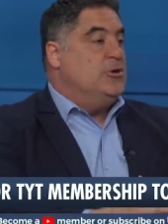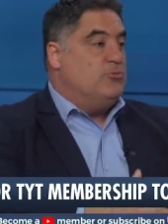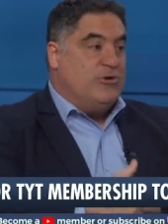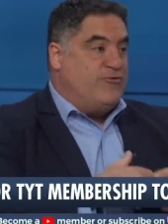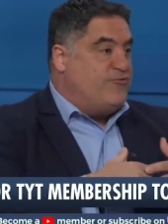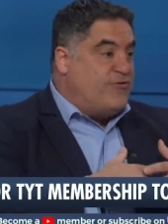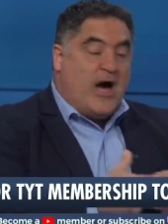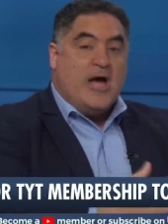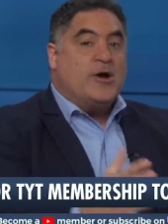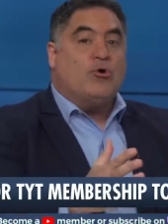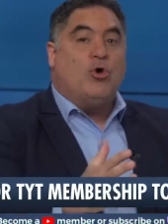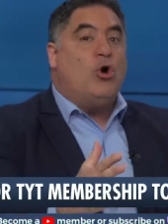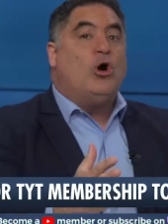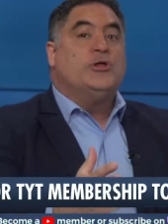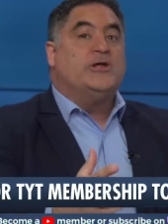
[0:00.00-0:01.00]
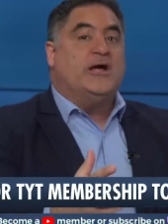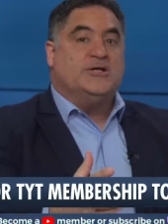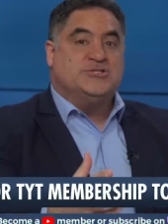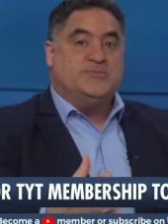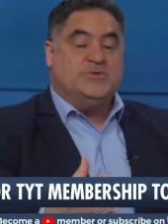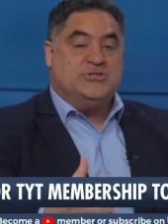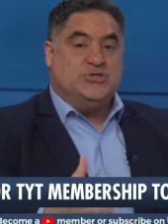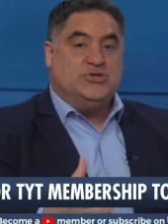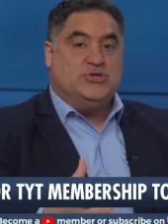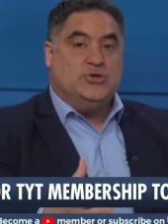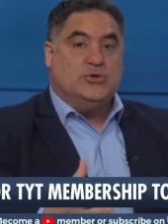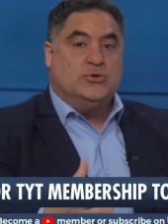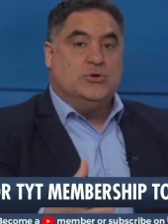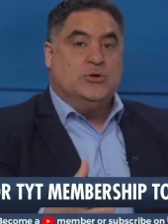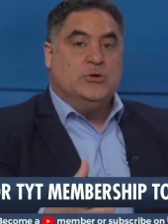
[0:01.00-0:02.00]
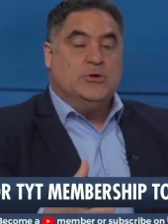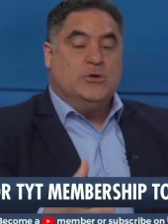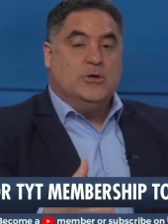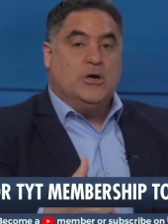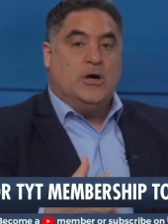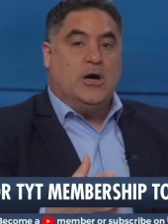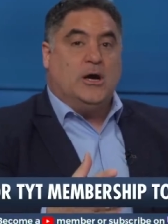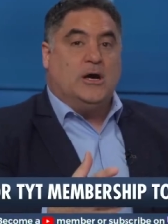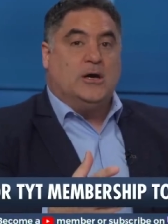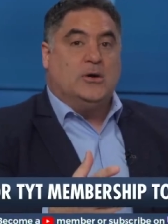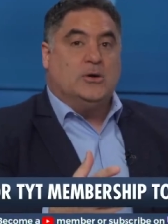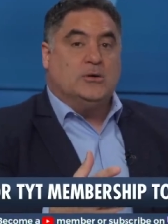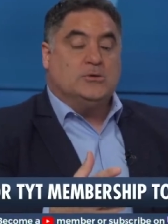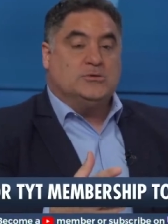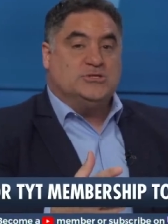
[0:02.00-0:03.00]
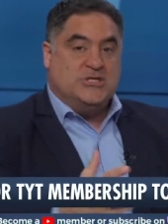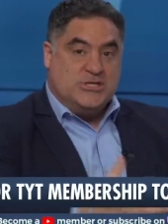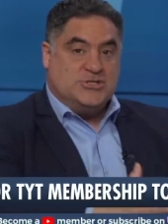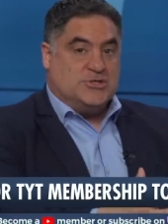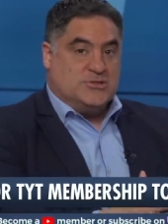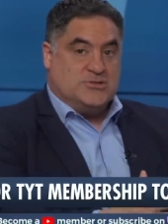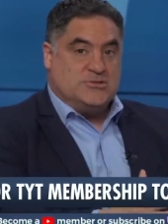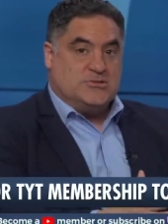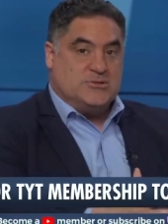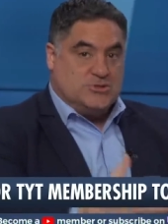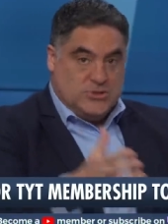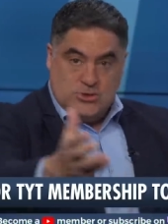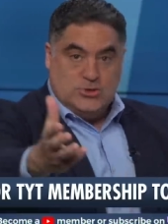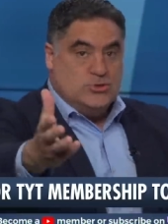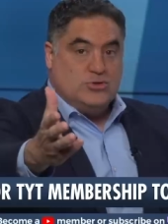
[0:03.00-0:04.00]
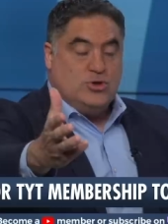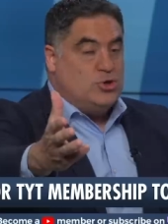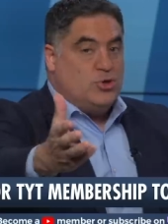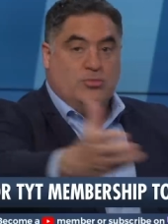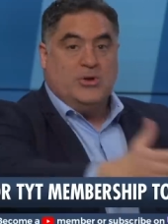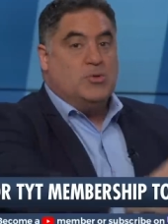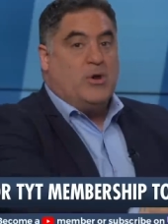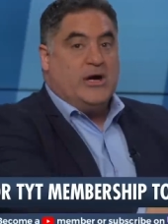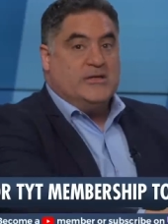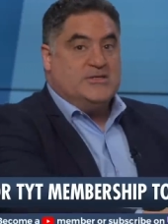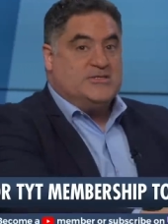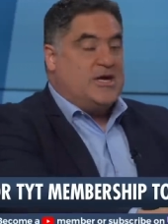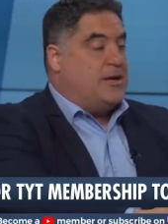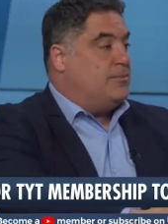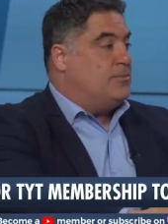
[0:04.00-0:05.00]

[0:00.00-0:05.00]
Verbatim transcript: we fire all the LGBTQ uh, teachers. You, you can rewind right. the tape. You know